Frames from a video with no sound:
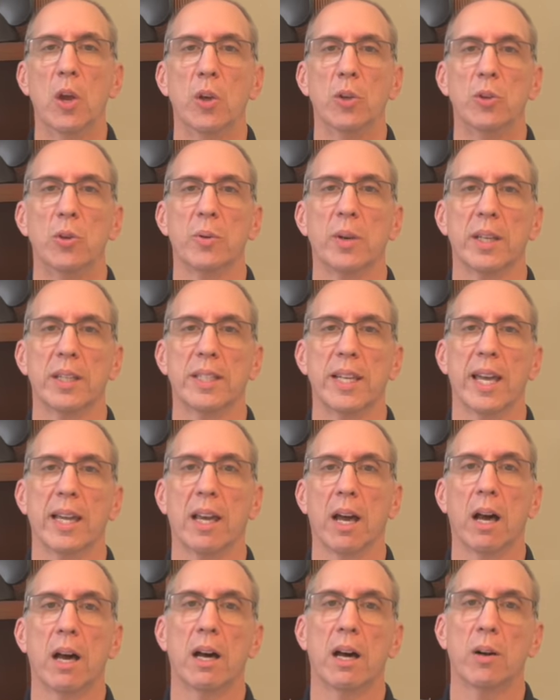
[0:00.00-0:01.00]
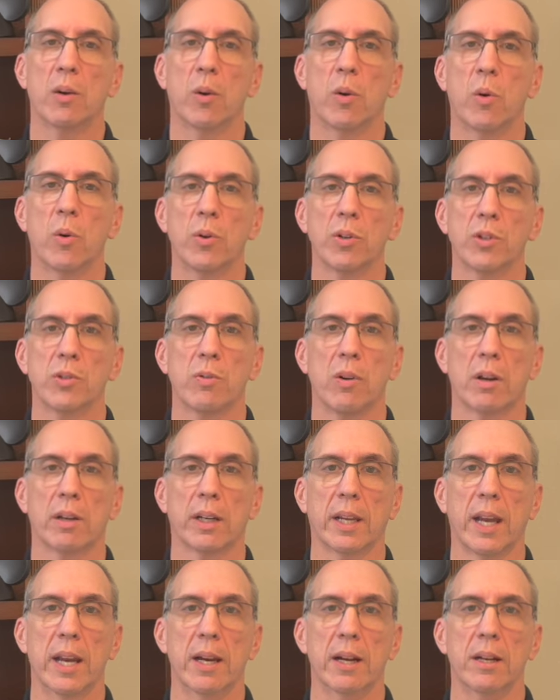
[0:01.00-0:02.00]
you can take a horse-drawn
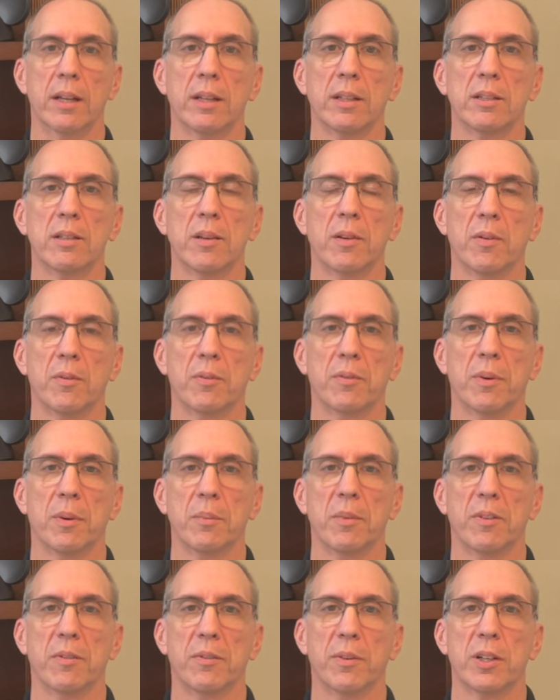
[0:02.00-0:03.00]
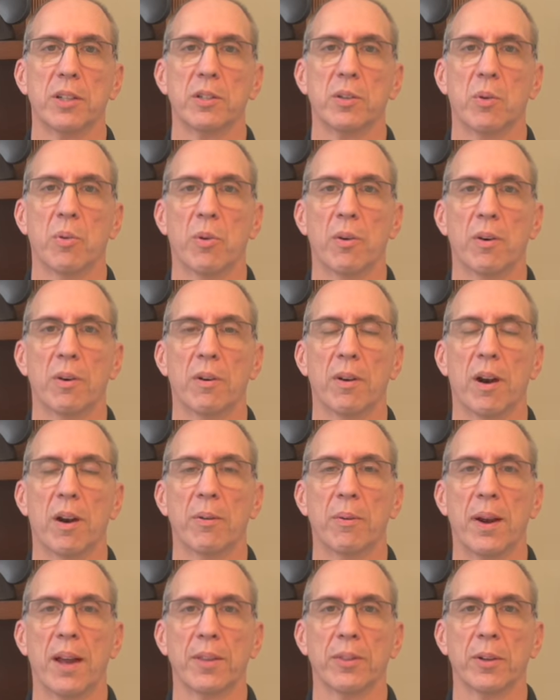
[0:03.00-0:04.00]
carriage from the French Quarter
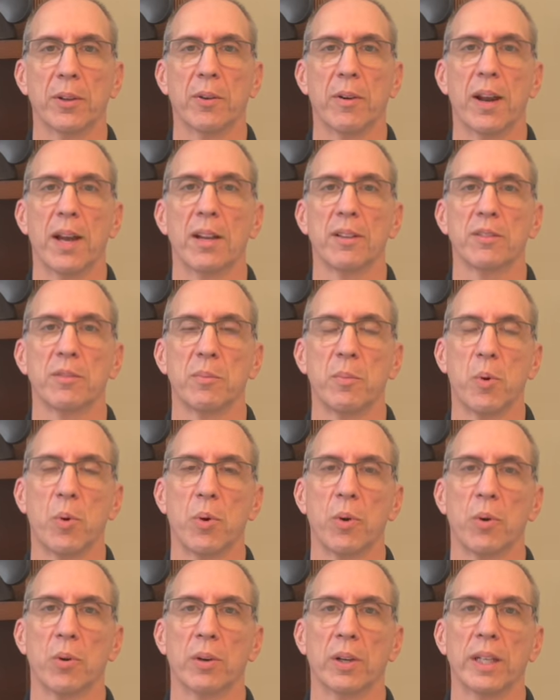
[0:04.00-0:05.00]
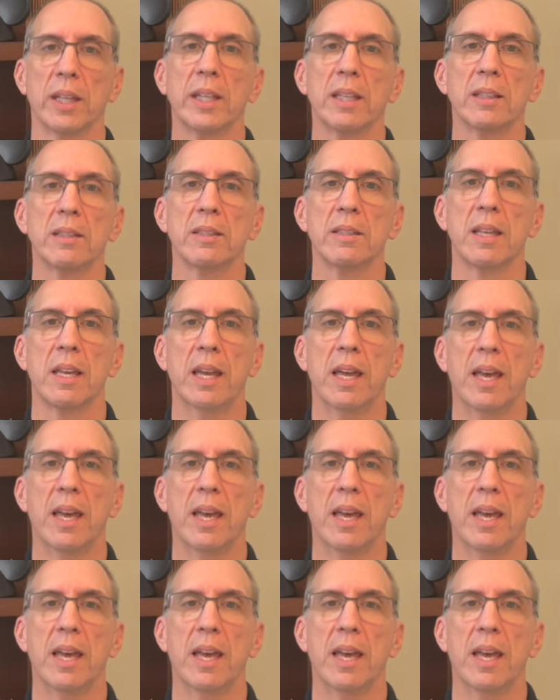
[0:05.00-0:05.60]
around the grounds of Port Orleans.